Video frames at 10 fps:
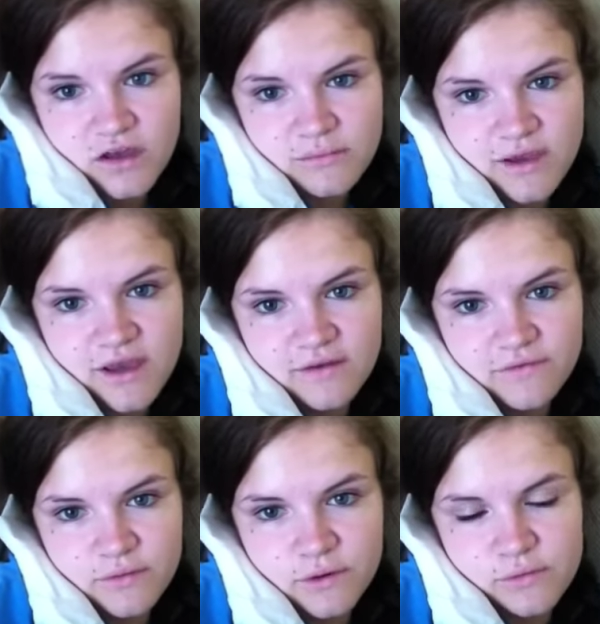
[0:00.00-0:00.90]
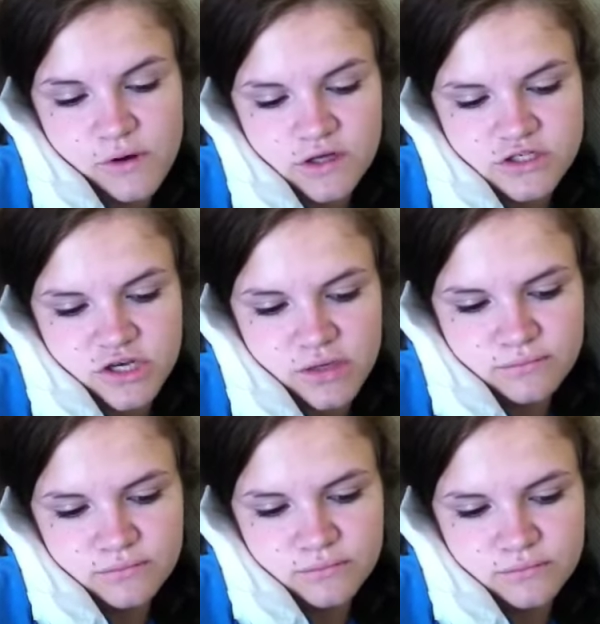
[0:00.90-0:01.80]
I make everyone watch it
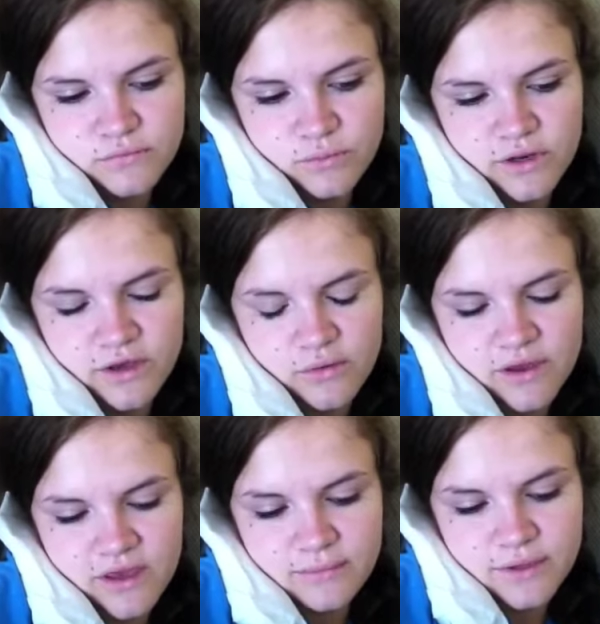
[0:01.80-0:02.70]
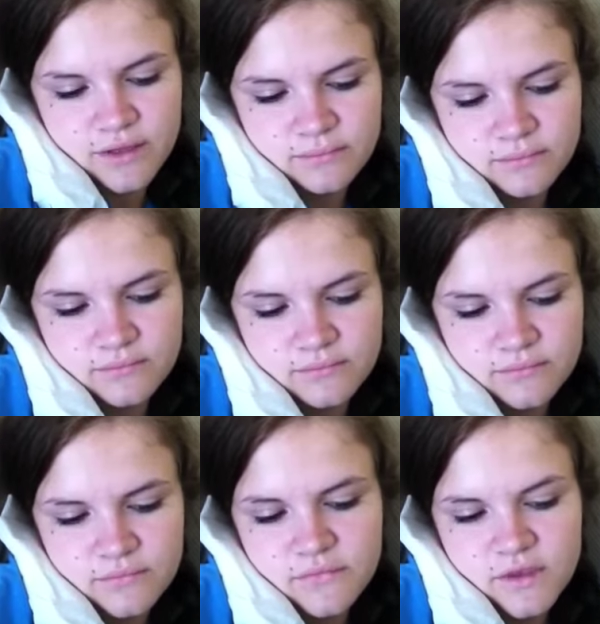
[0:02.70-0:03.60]
when I go camping.
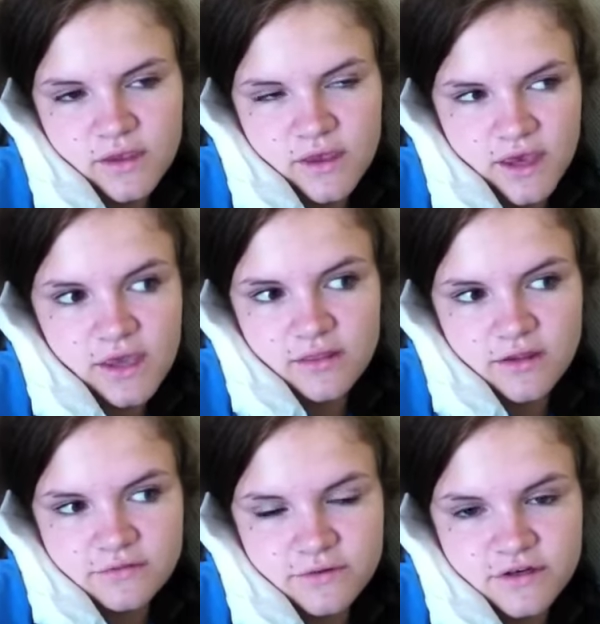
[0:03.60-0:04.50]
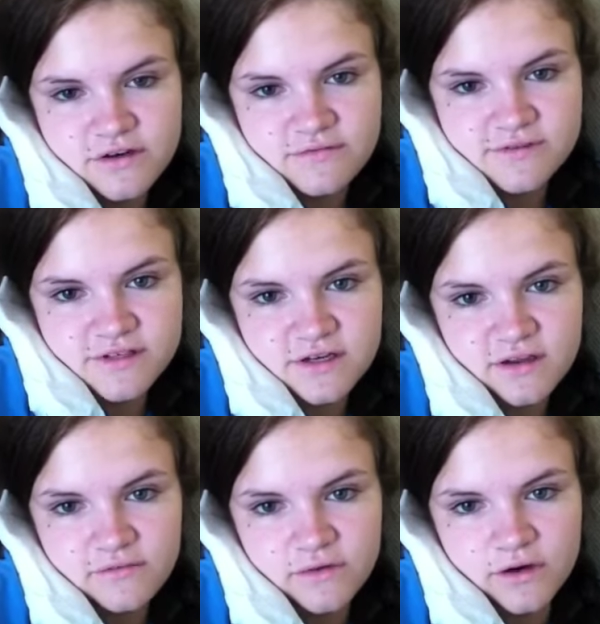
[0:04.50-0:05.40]
Hey, let's watch Never Say
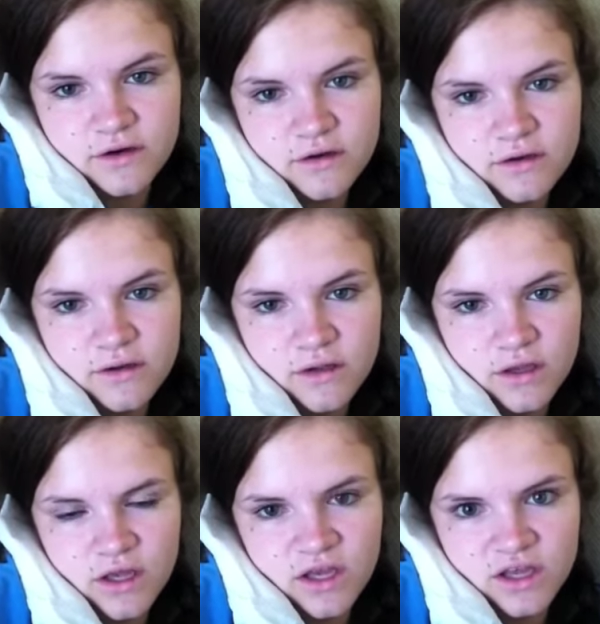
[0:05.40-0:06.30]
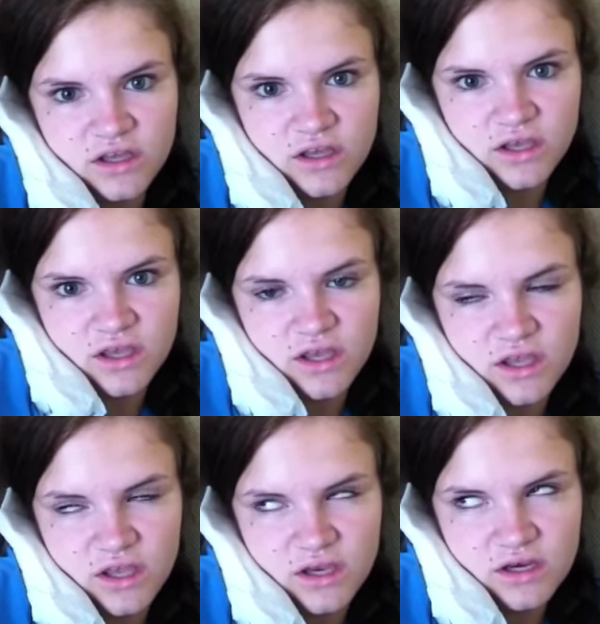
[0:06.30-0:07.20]
Never.
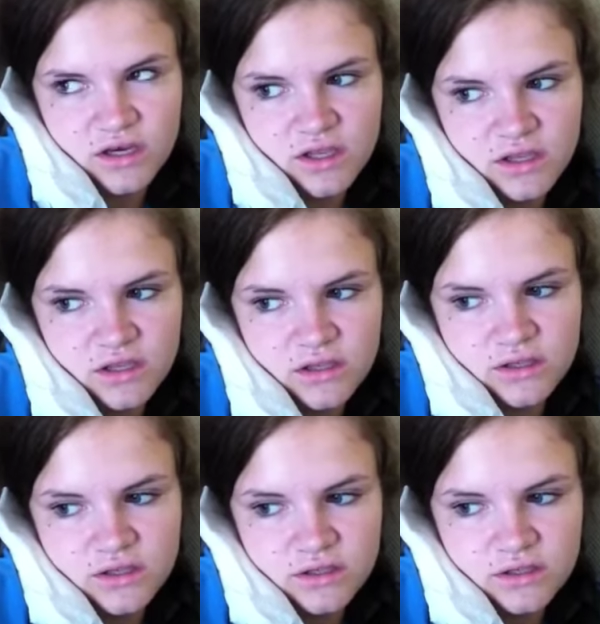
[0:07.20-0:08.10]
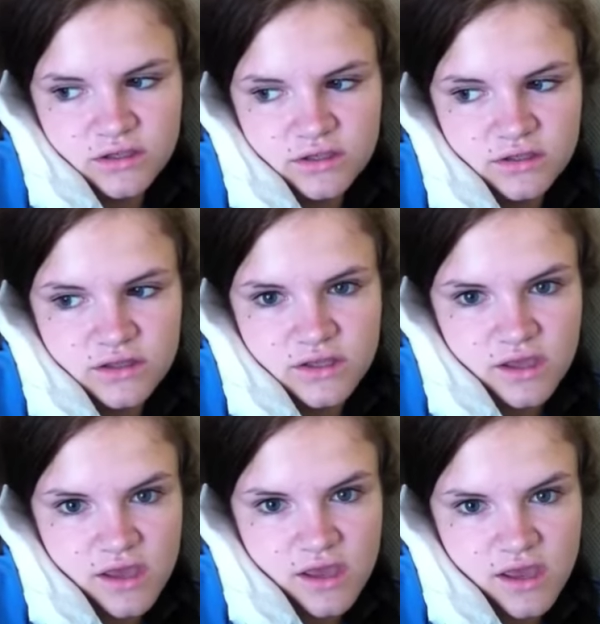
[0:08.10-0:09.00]
Again?
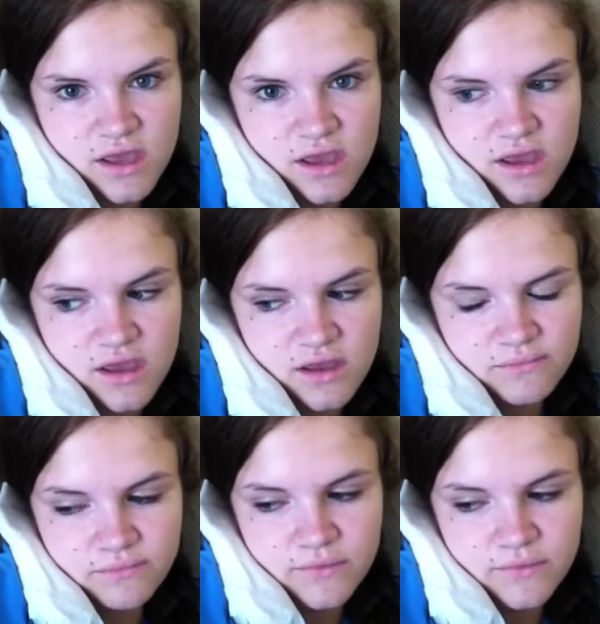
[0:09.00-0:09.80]
Yeah. I